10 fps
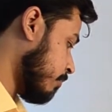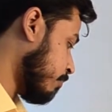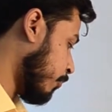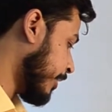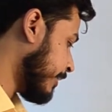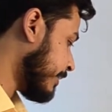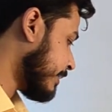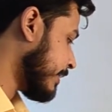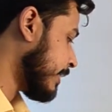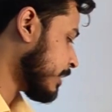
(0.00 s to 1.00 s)
pointer,
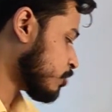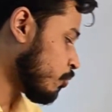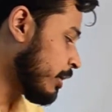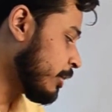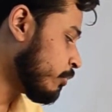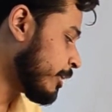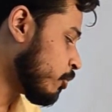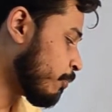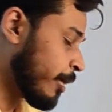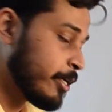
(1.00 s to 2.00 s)
then it is only going
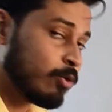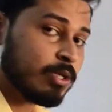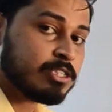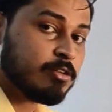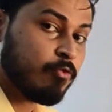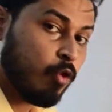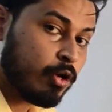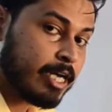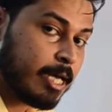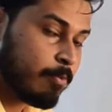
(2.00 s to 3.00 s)
to point towards the
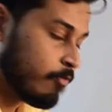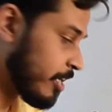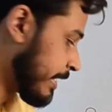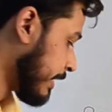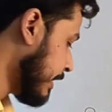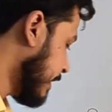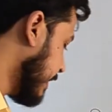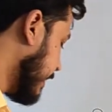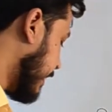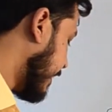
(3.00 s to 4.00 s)
float type of data,
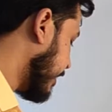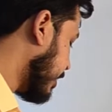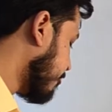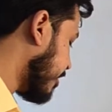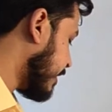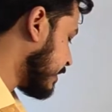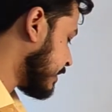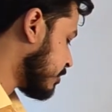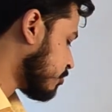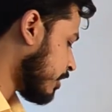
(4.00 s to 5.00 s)
and if it is
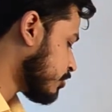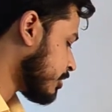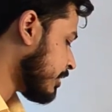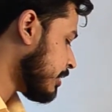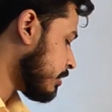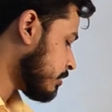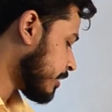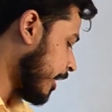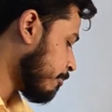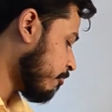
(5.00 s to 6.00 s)
a structural
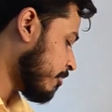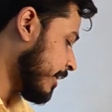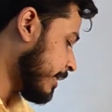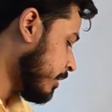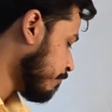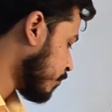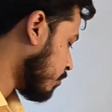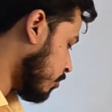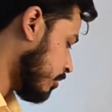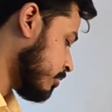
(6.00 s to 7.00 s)
type of data,
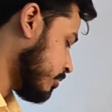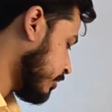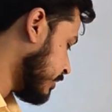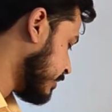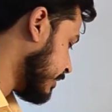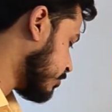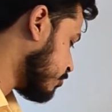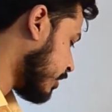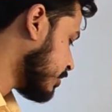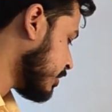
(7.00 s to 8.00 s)
or you can say
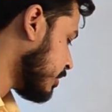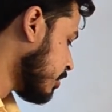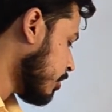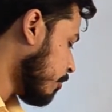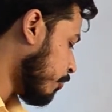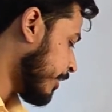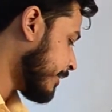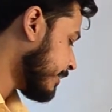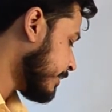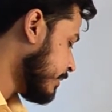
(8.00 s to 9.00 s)
structure
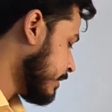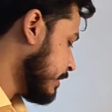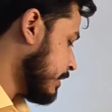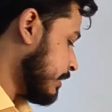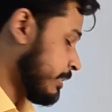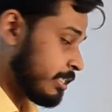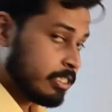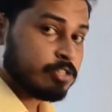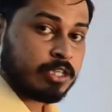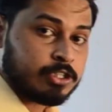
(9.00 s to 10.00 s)
pointer, there is
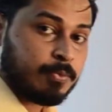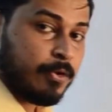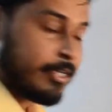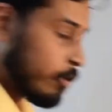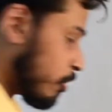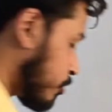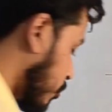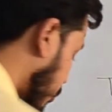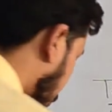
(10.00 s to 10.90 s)
a structure pointer also.